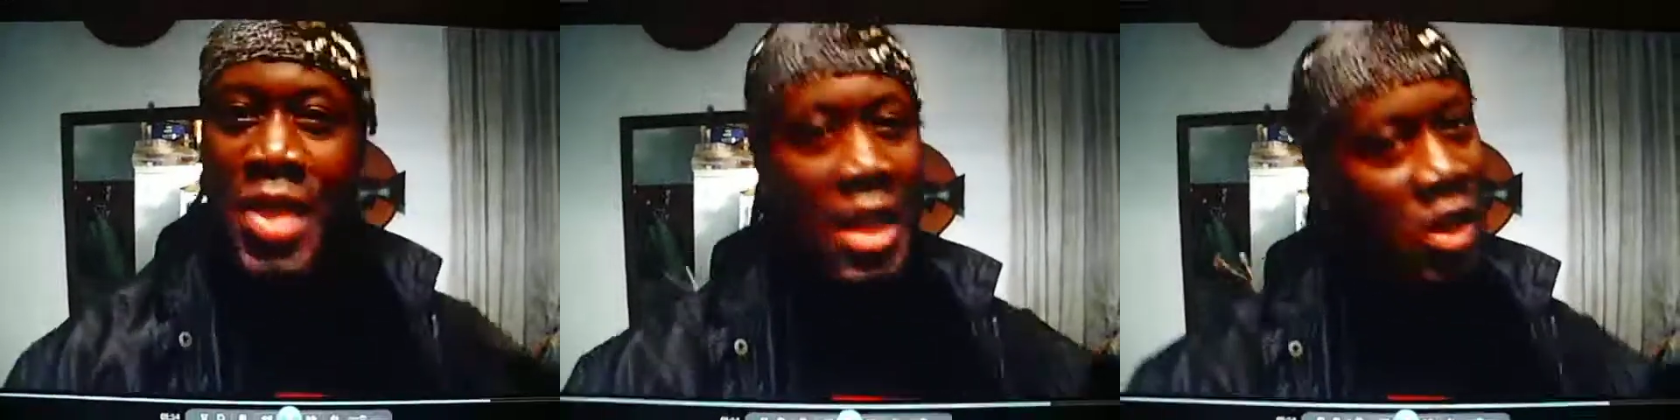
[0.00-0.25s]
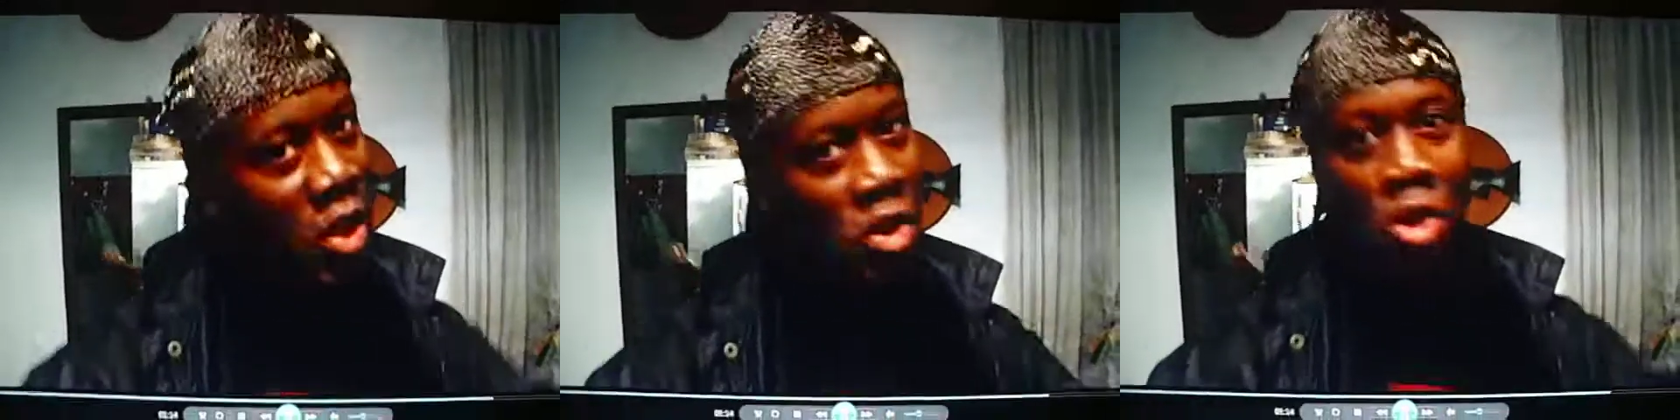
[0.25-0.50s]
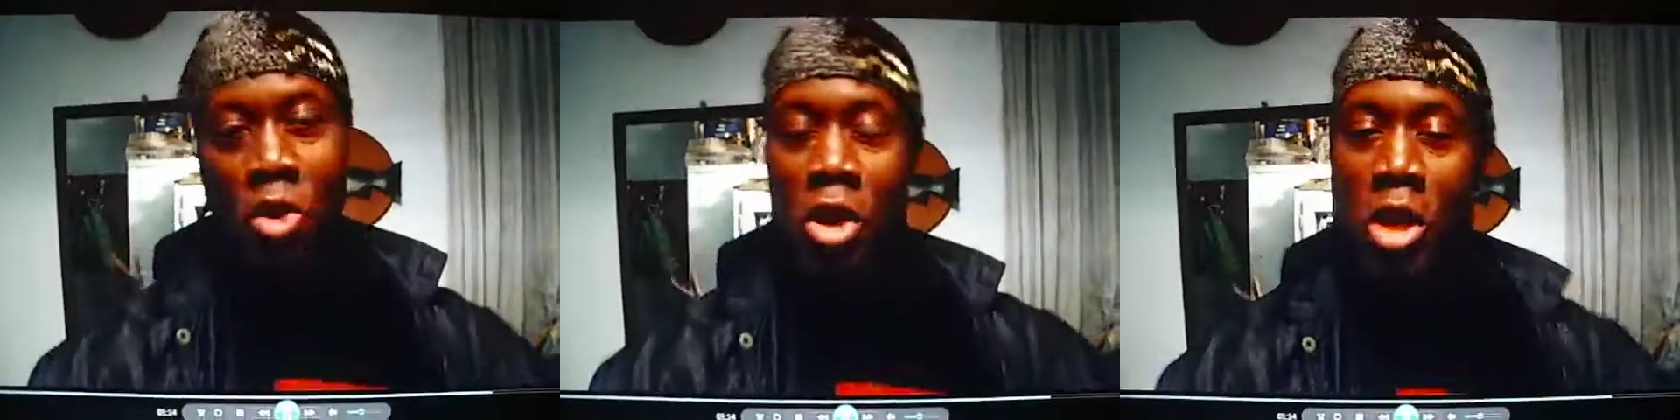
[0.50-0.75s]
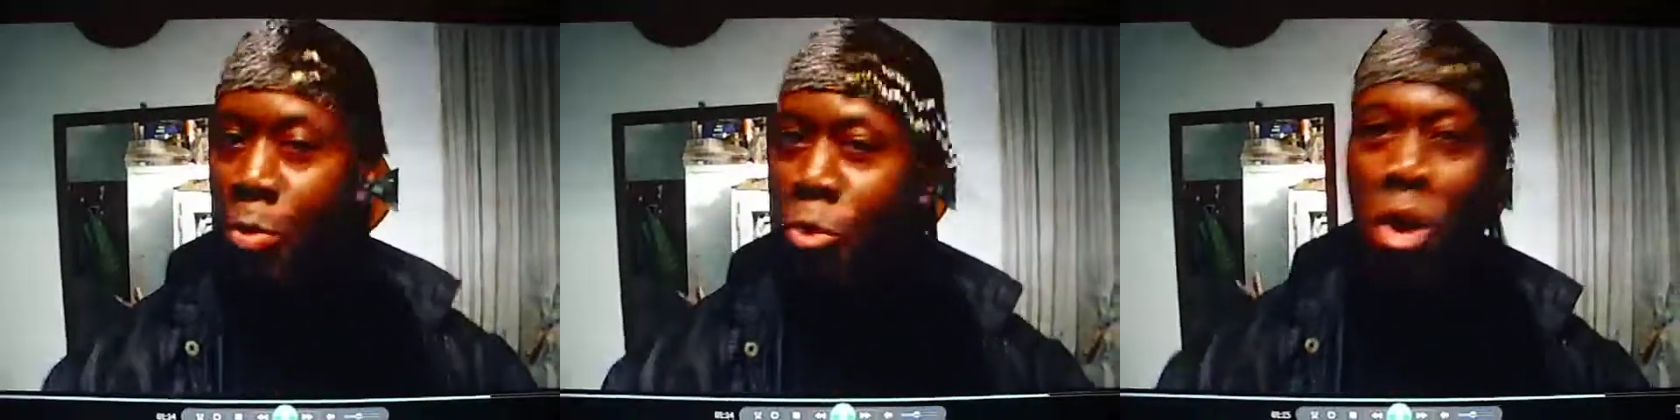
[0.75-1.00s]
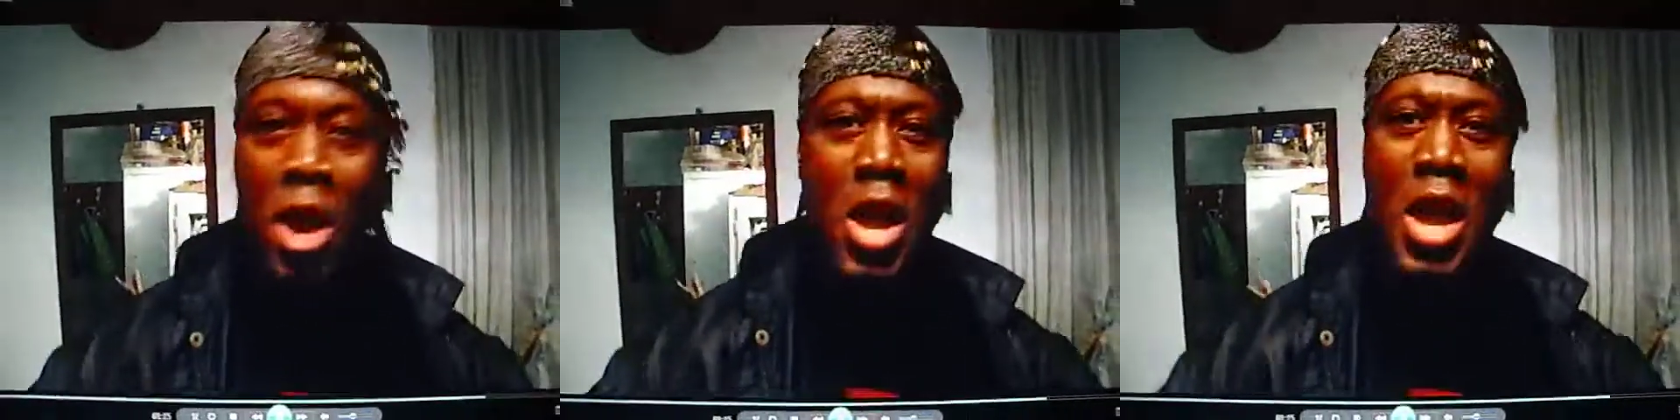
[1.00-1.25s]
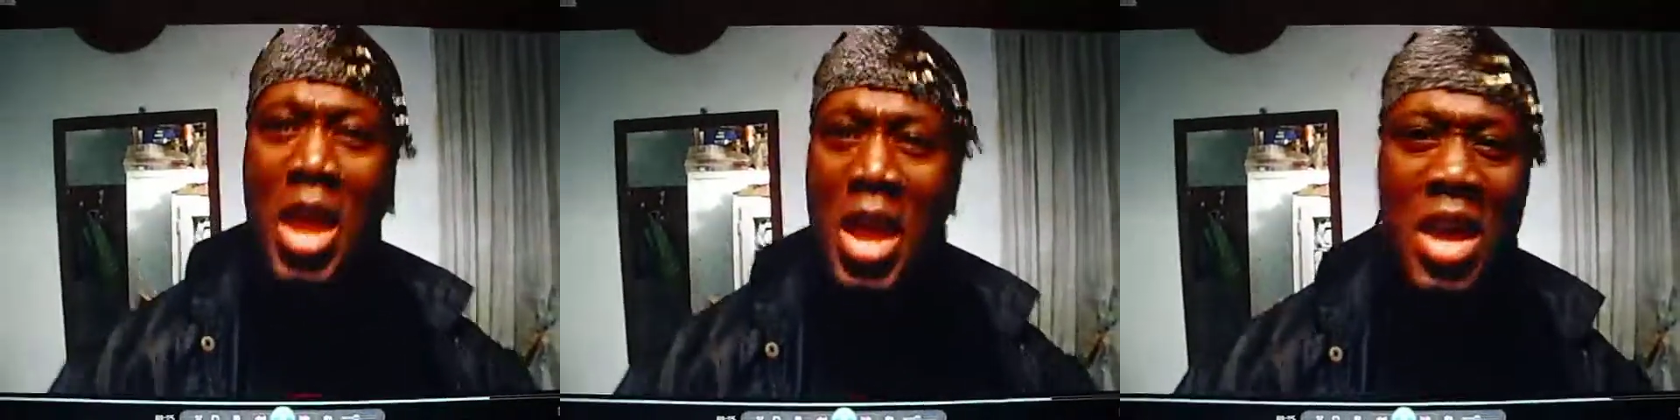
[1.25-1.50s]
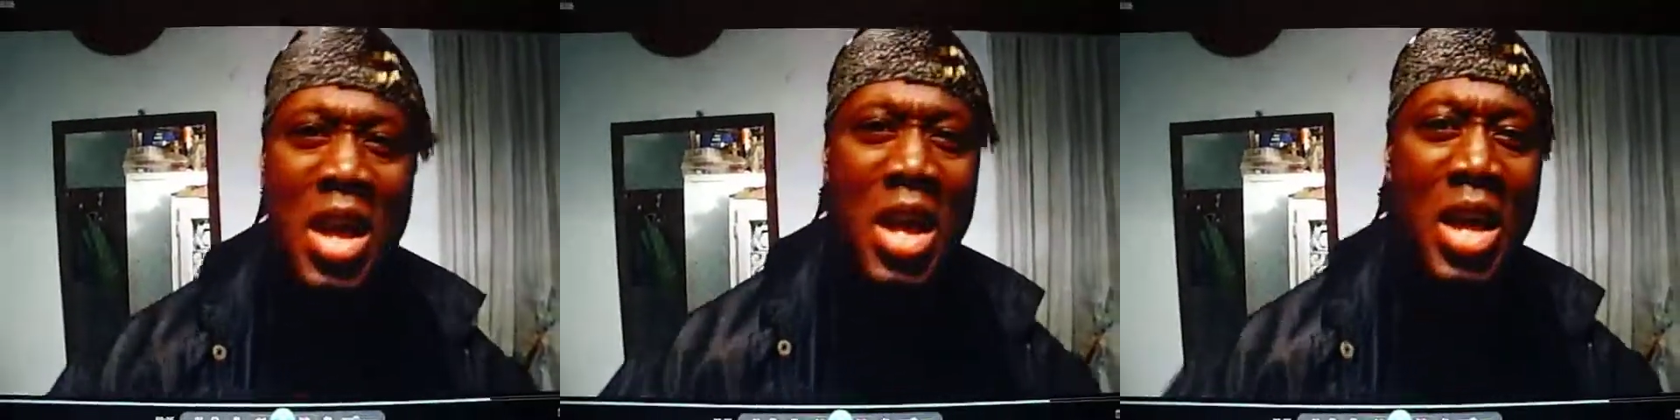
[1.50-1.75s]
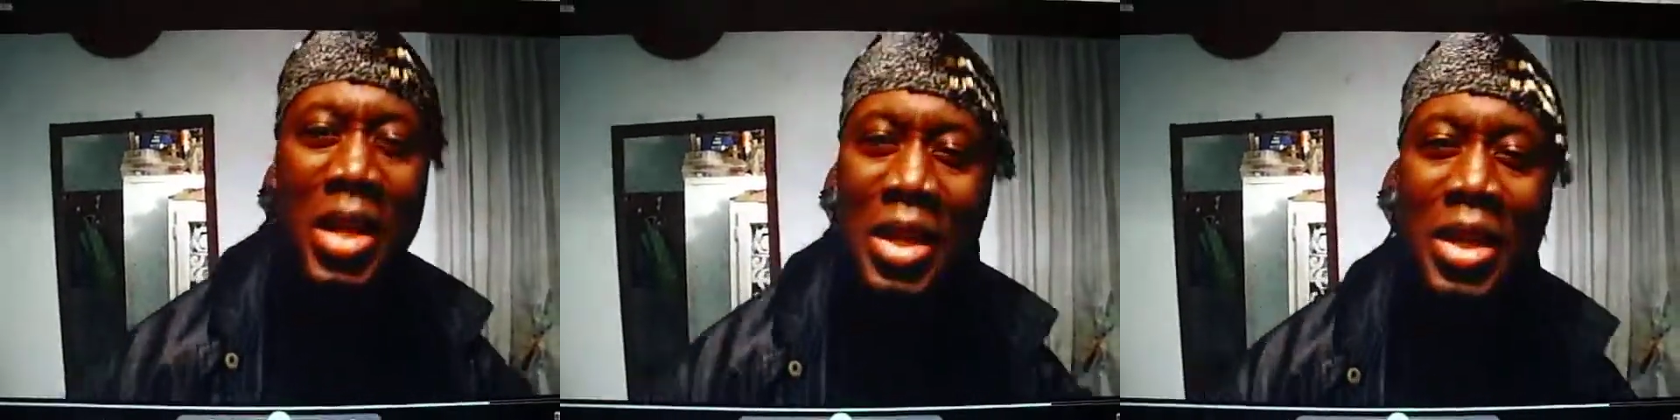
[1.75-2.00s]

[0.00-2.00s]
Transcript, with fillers: That's the joy you bring